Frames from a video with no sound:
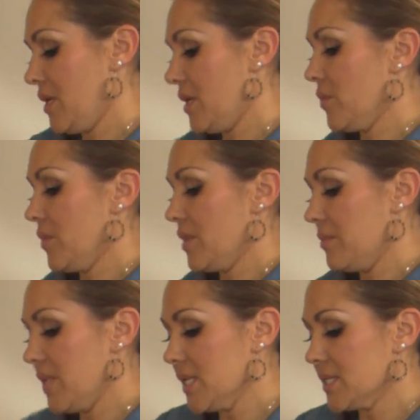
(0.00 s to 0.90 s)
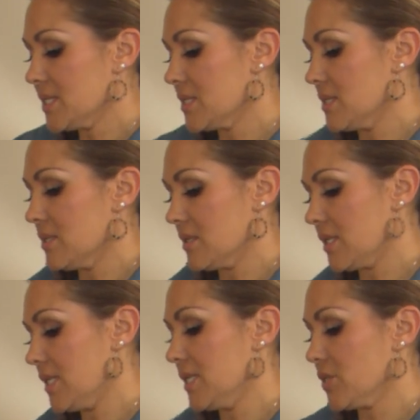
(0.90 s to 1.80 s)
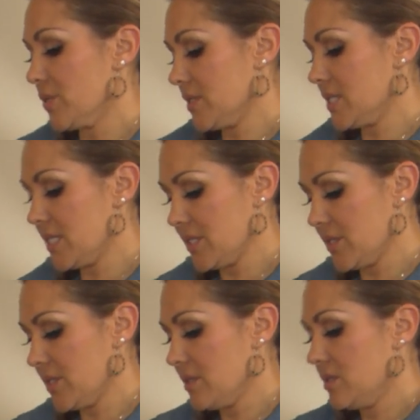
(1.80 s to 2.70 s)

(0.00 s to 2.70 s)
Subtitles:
And when the meat is getting towards tender,